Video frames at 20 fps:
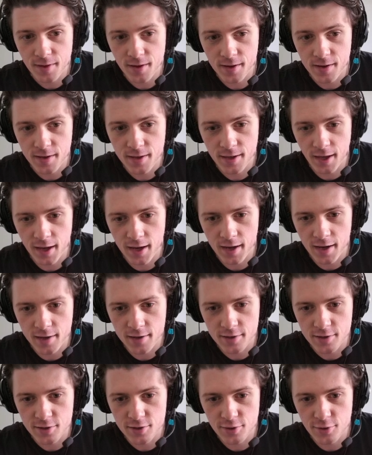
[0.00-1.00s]
yeah,
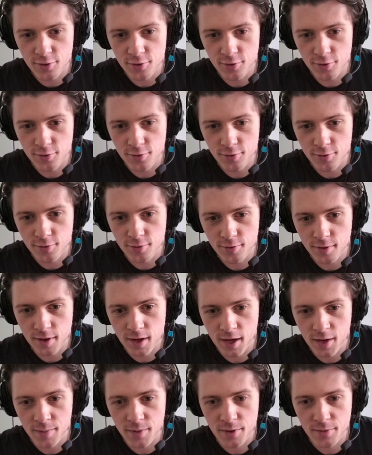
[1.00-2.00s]
so how
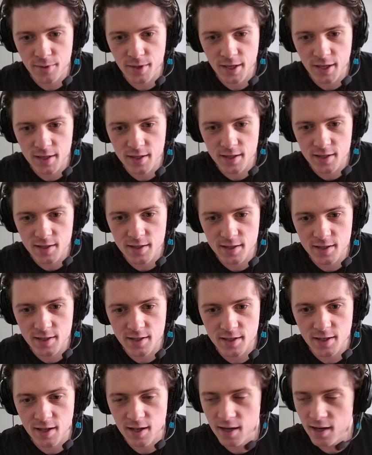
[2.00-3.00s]
about we get this
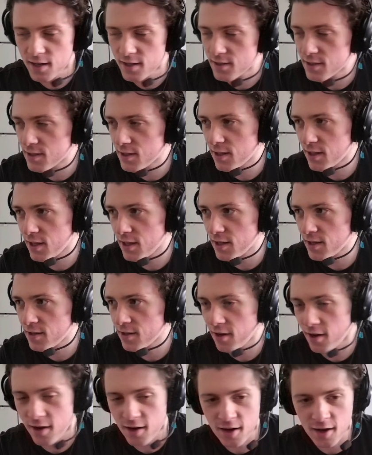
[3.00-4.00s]
list kicked
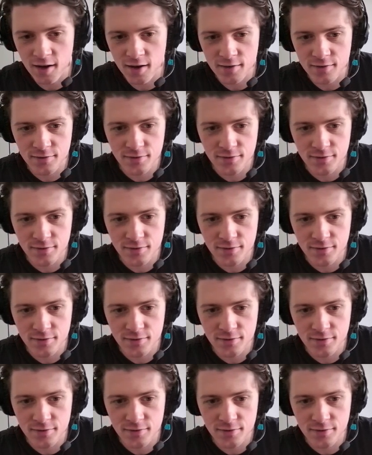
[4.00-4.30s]
off?